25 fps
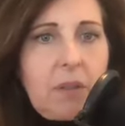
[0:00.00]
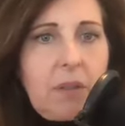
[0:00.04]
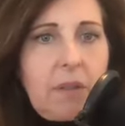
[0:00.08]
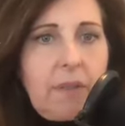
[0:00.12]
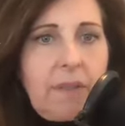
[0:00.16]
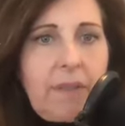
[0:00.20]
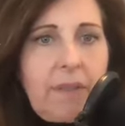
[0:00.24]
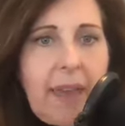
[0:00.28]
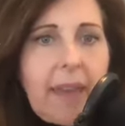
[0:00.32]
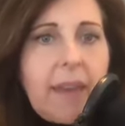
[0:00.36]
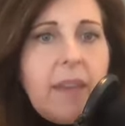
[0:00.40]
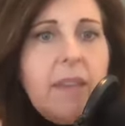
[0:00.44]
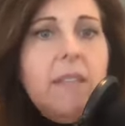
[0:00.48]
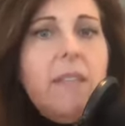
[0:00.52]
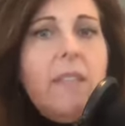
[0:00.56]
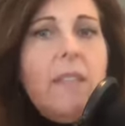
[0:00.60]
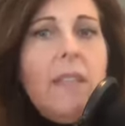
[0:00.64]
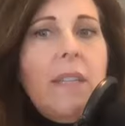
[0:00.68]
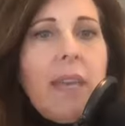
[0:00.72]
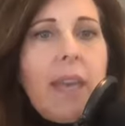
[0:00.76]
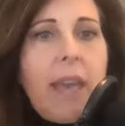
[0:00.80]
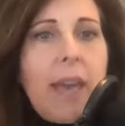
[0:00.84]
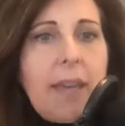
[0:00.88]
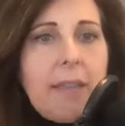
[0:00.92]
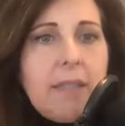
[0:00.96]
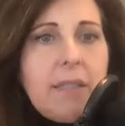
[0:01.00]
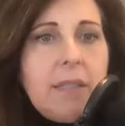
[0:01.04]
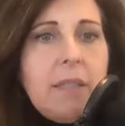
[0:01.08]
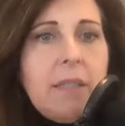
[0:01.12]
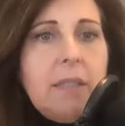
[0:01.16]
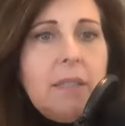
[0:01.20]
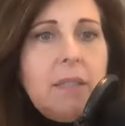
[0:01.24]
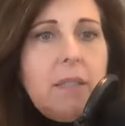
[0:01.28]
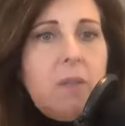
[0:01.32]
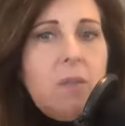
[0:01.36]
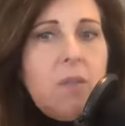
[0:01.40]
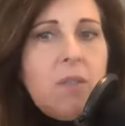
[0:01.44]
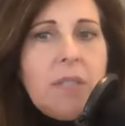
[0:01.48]
That is the
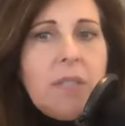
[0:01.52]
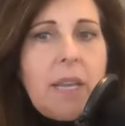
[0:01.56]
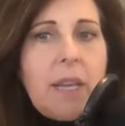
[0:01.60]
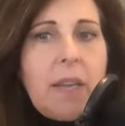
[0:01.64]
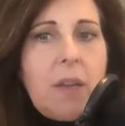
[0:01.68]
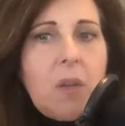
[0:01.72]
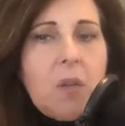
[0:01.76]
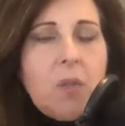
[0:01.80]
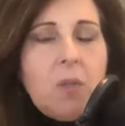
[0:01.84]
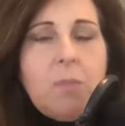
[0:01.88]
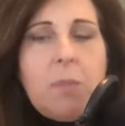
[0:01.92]
essence of sales,